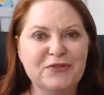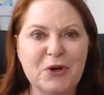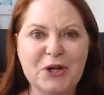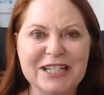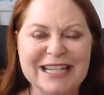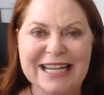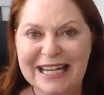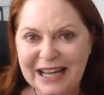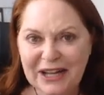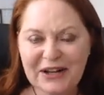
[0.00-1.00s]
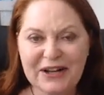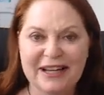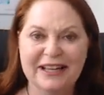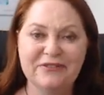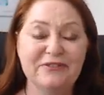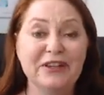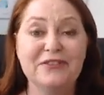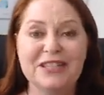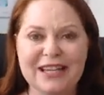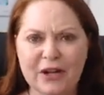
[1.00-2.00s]
40,
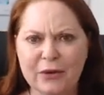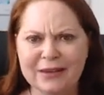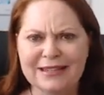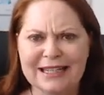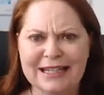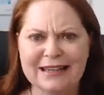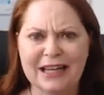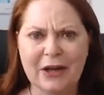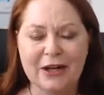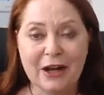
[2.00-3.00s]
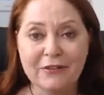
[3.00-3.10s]
50, or sitting there going,